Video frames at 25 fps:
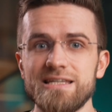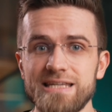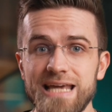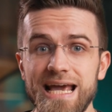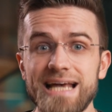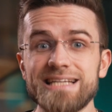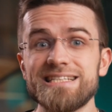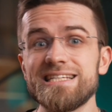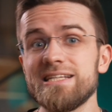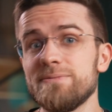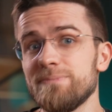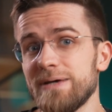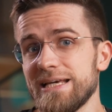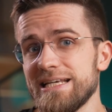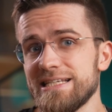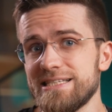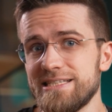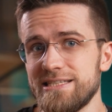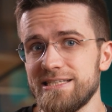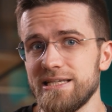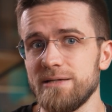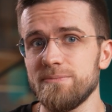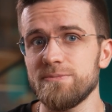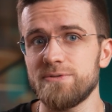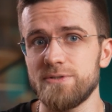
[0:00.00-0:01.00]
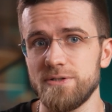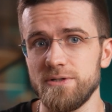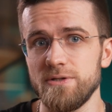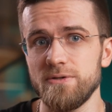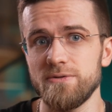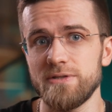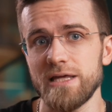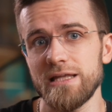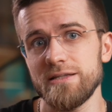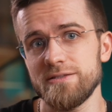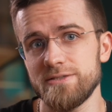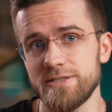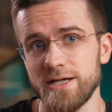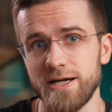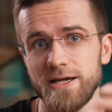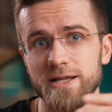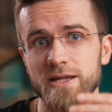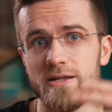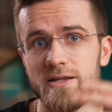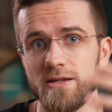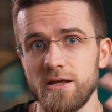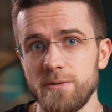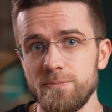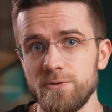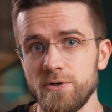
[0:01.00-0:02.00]
Yes, it may seem to you that
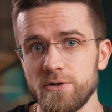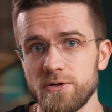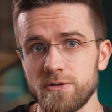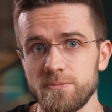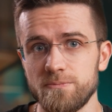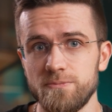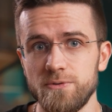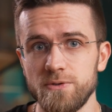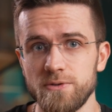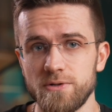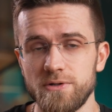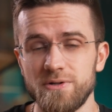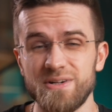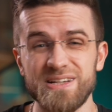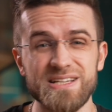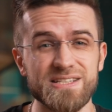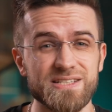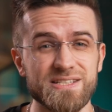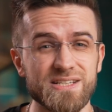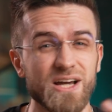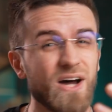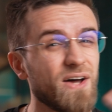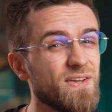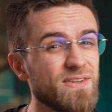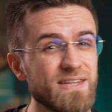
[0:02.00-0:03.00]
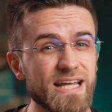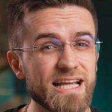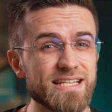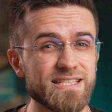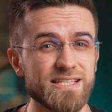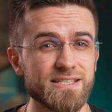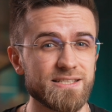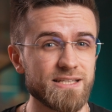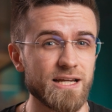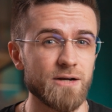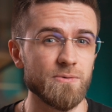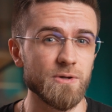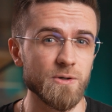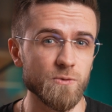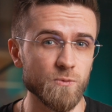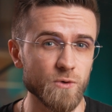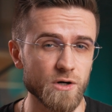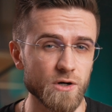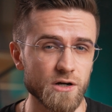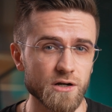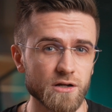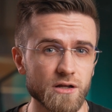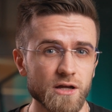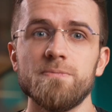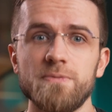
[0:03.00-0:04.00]
tidying up your computer is unnecessary
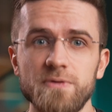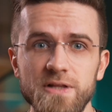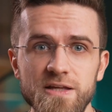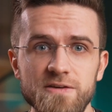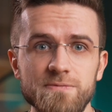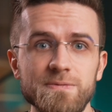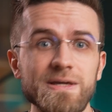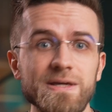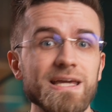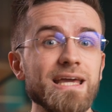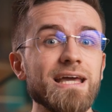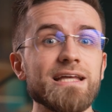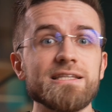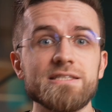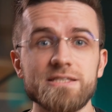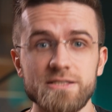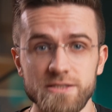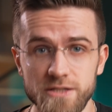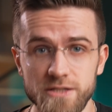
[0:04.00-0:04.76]
work. Believe me, it's